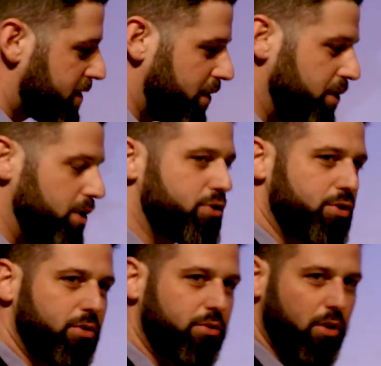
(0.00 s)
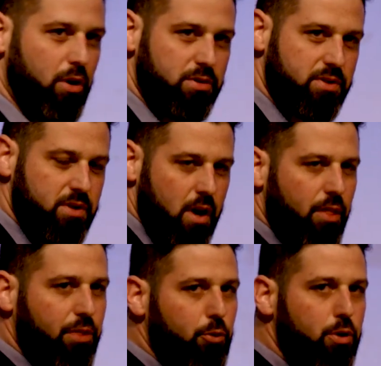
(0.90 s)
to nurture growth
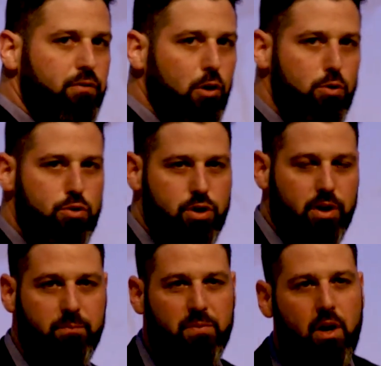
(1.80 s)
through evolution.